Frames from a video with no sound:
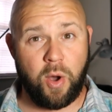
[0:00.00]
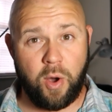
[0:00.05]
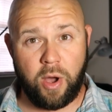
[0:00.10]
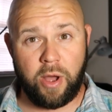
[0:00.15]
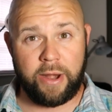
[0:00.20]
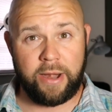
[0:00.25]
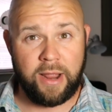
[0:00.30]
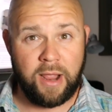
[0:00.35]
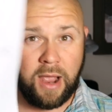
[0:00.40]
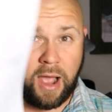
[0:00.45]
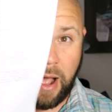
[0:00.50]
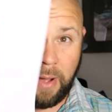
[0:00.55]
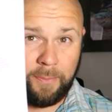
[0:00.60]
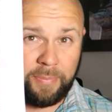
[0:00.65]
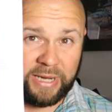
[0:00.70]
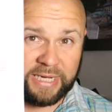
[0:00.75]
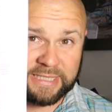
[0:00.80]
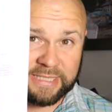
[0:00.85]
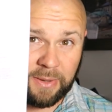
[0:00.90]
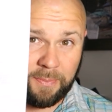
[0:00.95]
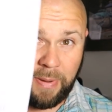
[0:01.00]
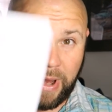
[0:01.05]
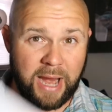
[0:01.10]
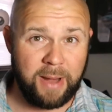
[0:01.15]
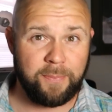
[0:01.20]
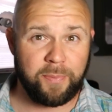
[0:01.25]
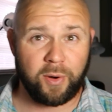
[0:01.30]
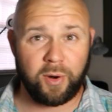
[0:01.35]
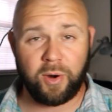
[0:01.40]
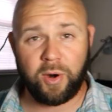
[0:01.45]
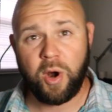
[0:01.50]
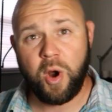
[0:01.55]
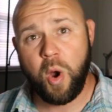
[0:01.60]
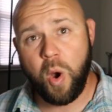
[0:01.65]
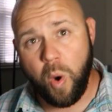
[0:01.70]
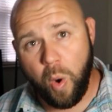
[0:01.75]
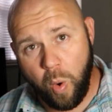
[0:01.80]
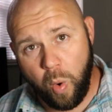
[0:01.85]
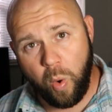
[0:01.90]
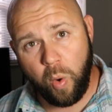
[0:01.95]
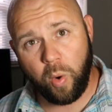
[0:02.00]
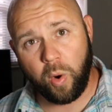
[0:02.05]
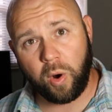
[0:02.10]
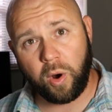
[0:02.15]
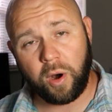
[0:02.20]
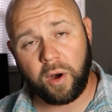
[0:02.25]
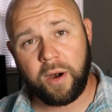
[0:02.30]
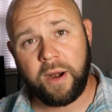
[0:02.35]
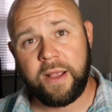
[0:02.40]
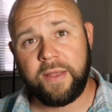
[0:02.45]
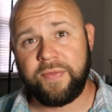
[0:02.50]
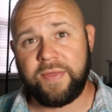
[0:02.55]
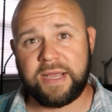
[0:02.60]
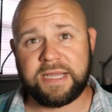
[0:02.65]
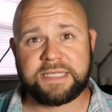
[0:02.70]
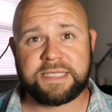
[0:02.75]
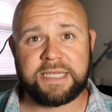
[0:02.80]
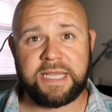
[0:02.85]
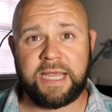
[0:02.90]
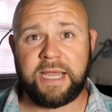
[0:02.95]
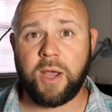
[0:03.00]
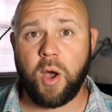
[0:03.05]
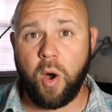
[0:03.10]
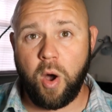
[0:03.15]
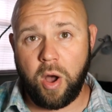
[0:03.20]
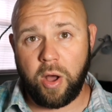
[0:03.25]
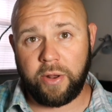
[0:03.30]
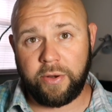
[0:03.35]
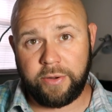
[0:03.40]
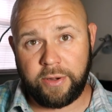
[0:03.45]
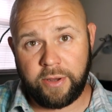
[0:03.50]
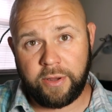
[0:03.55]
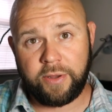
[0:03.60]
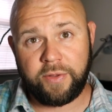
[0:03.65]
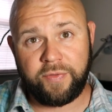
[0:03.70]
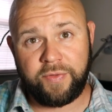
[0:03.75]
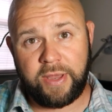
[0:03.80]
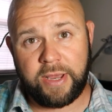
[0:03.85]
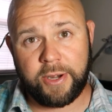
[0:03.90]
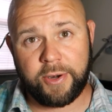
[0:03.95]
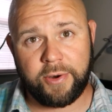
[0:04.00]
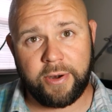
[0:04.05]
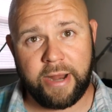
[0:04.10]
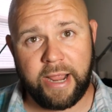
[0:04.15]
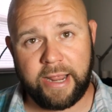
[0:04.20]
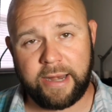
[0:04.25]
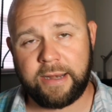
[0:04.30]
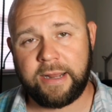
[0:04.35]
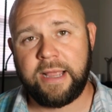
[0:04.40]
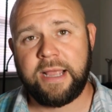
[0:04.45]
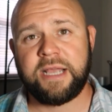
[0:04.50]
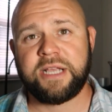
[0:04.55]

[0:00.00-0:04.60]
on a piece of paper or they see on the internet.